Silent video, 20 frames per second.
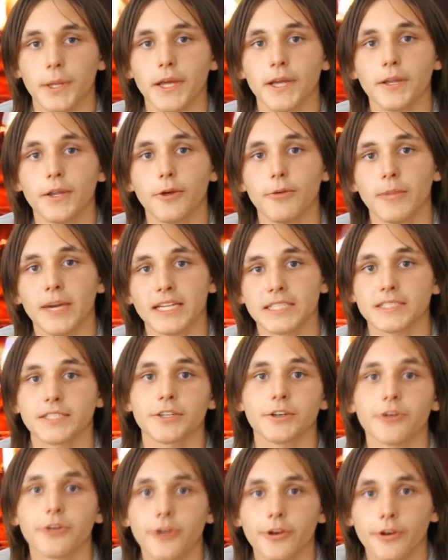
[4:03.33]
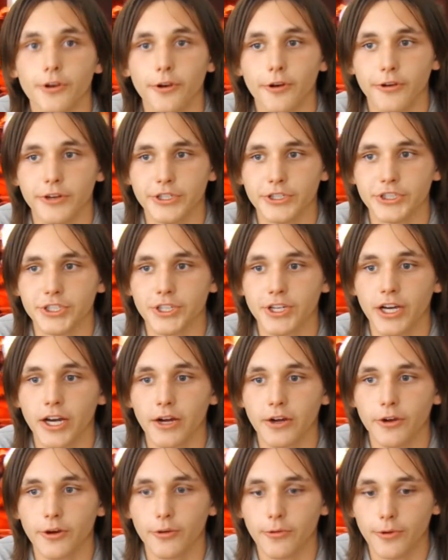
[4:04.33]
the Ludlow Massacre occurred in
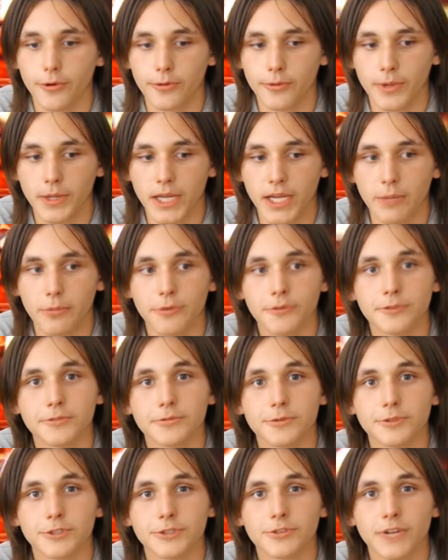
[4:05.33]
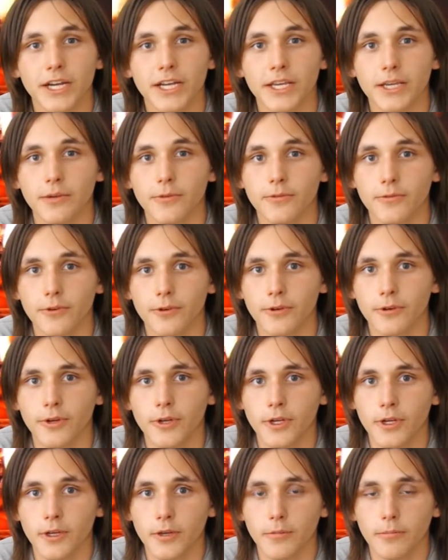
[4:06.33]
Chicago, where laborers were striking for